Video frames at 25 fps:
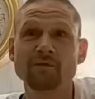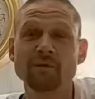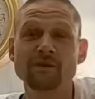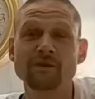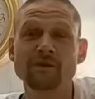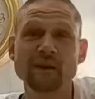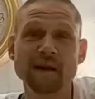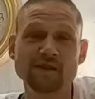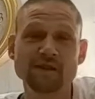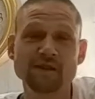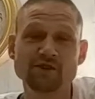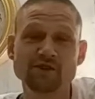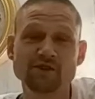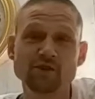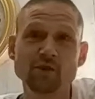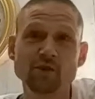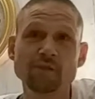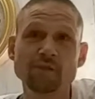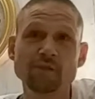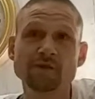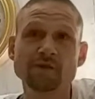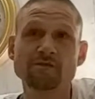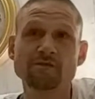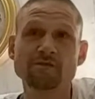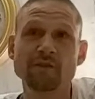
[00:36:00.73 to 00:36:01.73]
The test tube
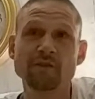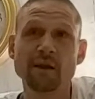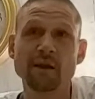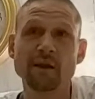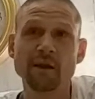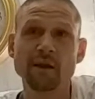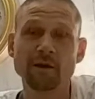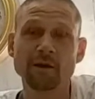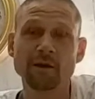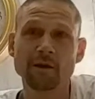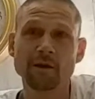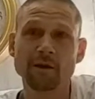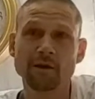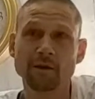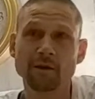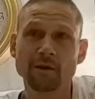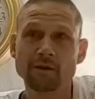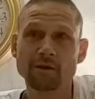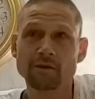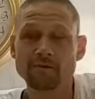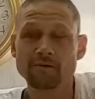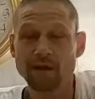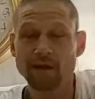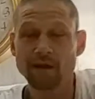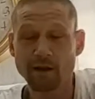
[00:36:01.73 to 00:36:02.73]
is filled
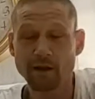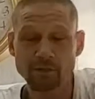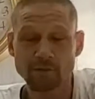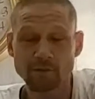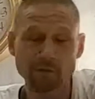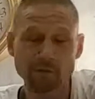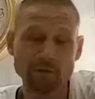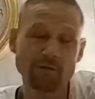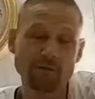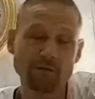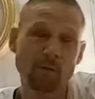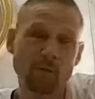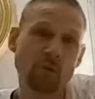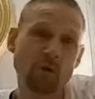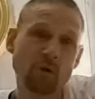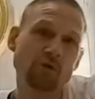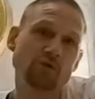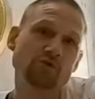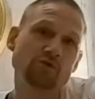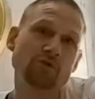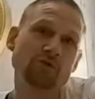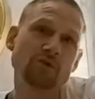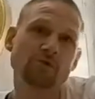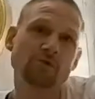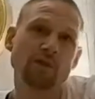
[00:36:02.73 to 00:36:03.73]
with the
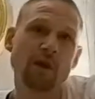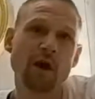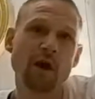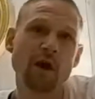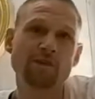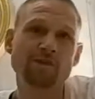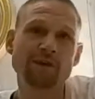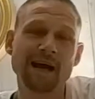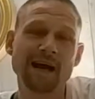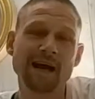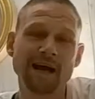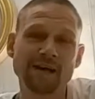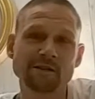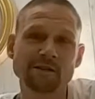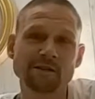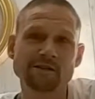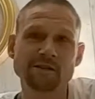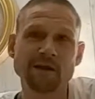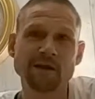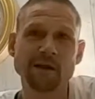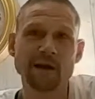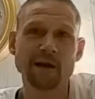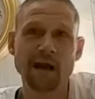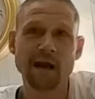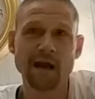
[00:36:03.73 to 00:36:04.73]
Water of Life
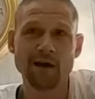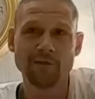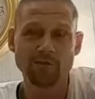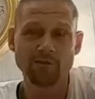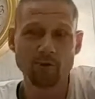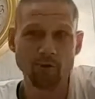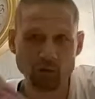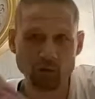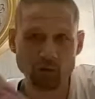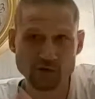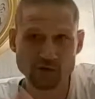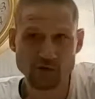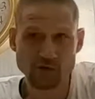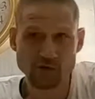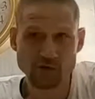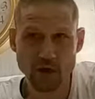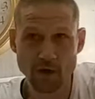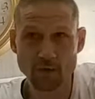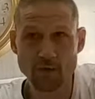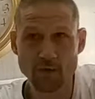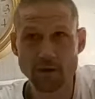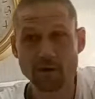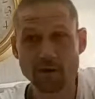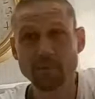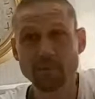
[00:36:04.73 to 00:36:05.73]
GANs. I have
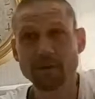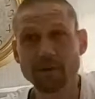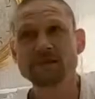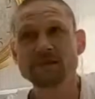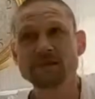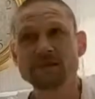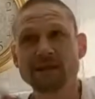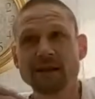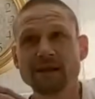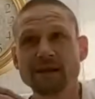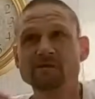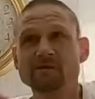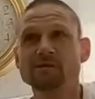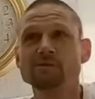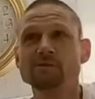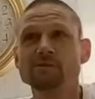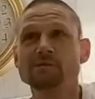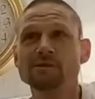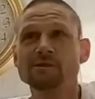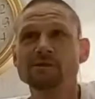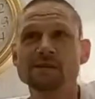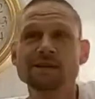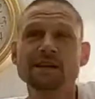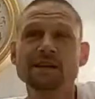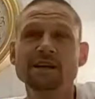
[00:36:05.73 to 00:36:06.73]
also been sent some
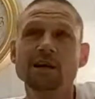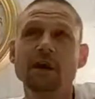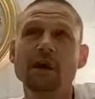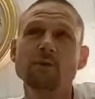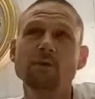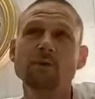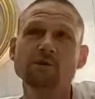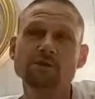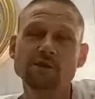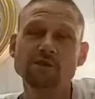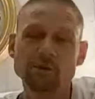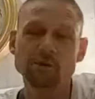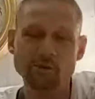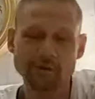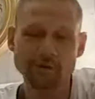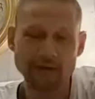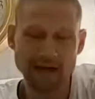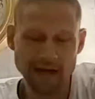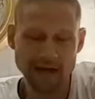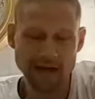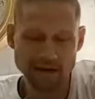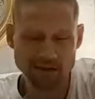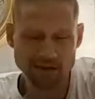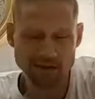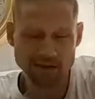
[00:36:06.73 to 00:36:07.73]
CO2
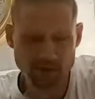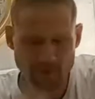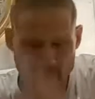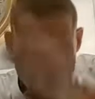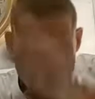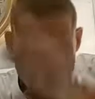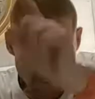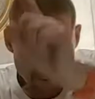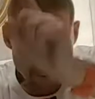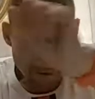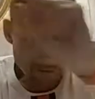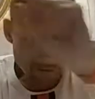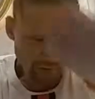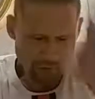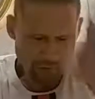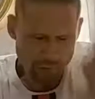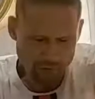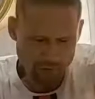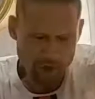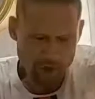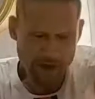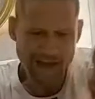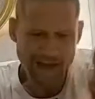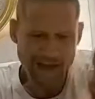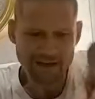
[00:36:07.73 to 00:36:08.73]
GANs. Correct me if I'm
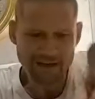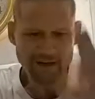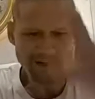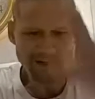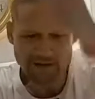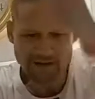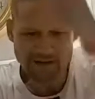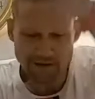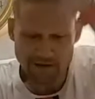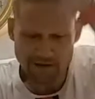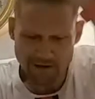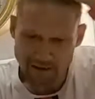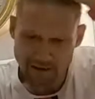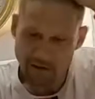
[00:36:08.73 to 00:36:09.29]
wrong, Anders.